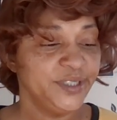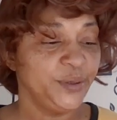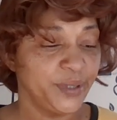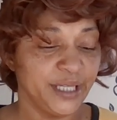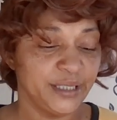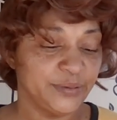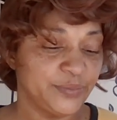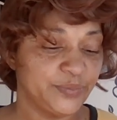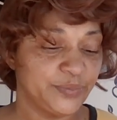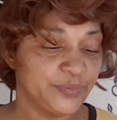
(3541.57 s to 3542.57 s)
okay
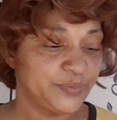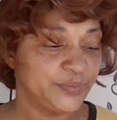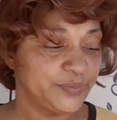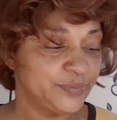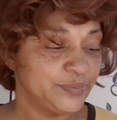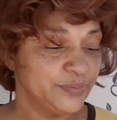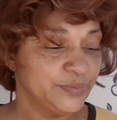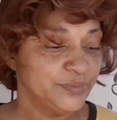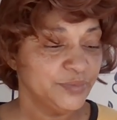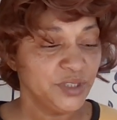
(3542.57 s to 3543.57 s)

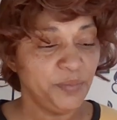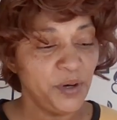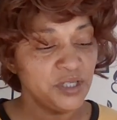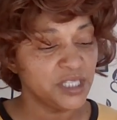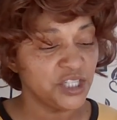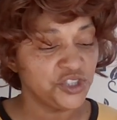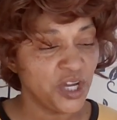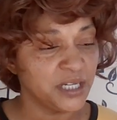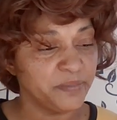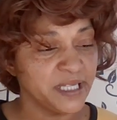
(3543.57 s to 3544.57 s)
the person that's
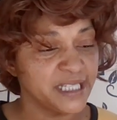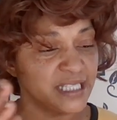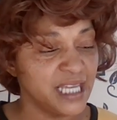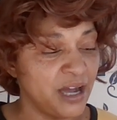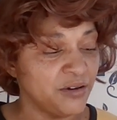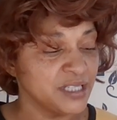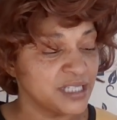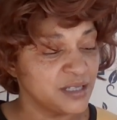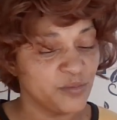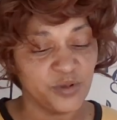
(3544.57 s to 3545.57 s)
trying to place doubt
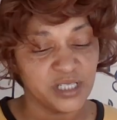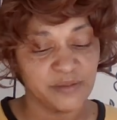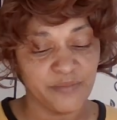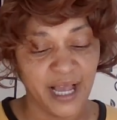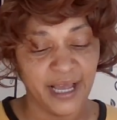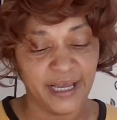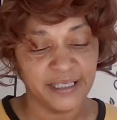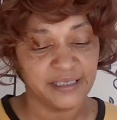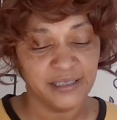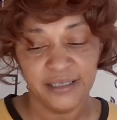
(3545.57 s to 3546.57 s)
in someone's
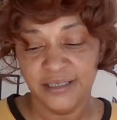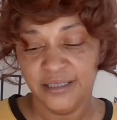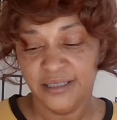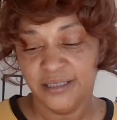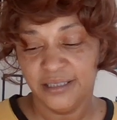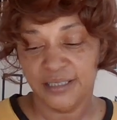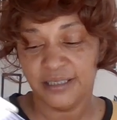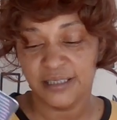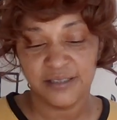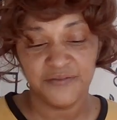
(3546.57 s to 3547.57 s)
mind
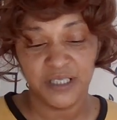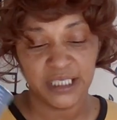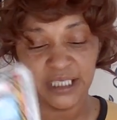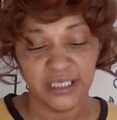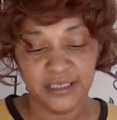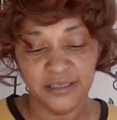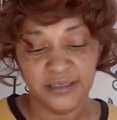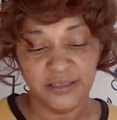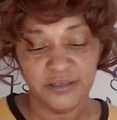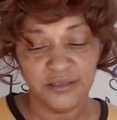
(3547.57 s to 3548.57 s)
is fucking
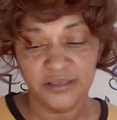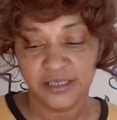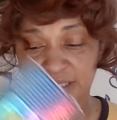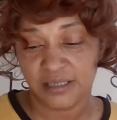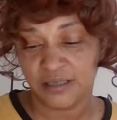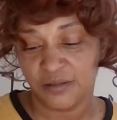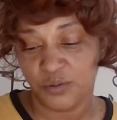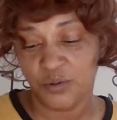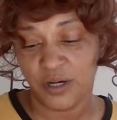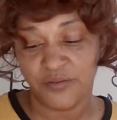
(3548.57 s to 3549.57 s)

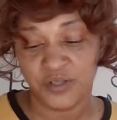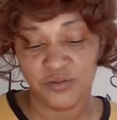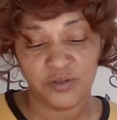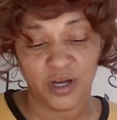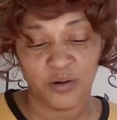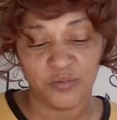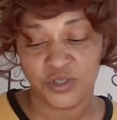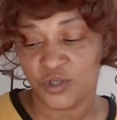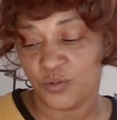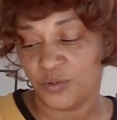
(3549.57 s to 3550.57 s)
whoever you thought
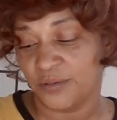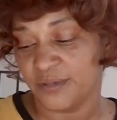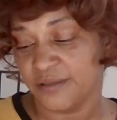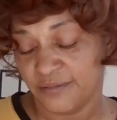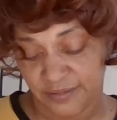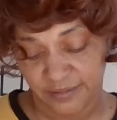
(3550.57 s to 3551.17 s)
was your woman.